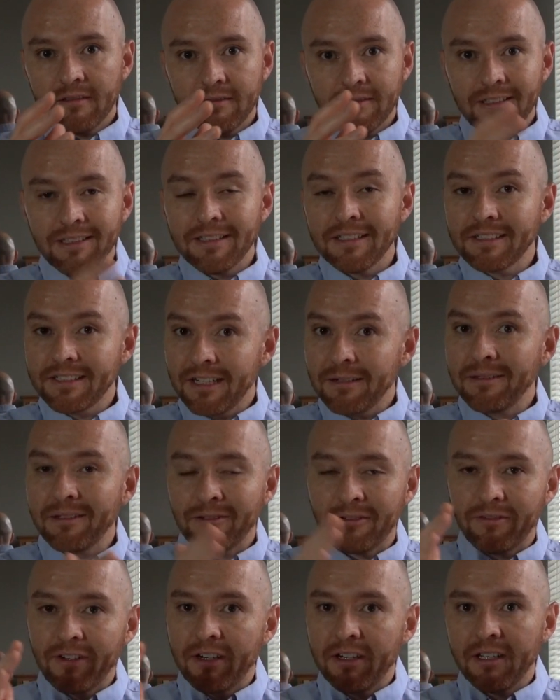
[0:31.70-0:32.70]
In this time, they
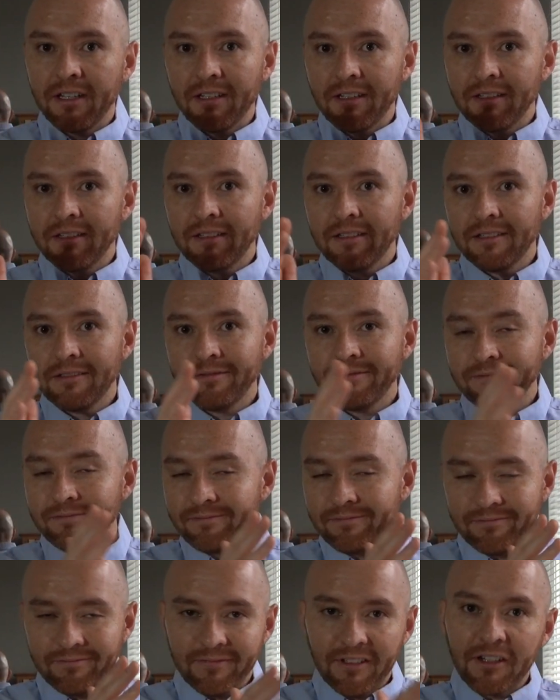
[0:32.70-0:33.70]
were very,
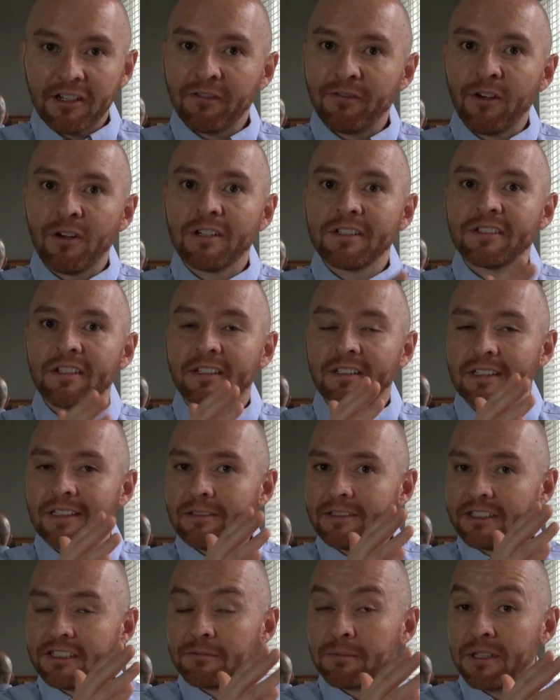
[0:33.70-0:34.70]
very focused on
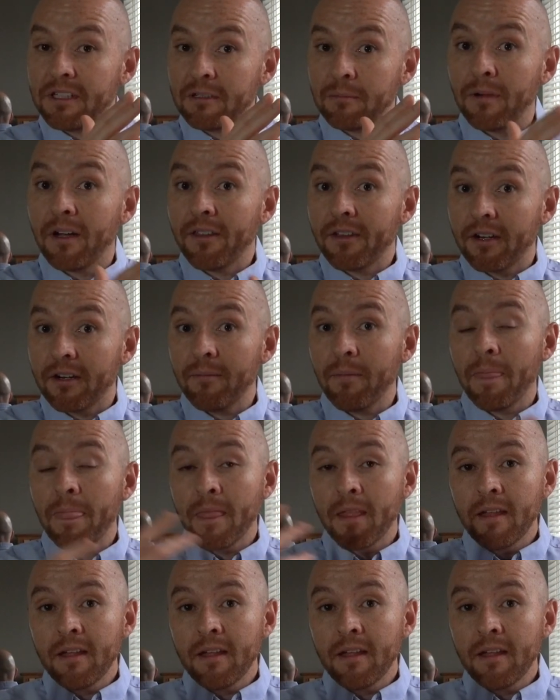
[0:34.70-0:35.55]
it just being the mother.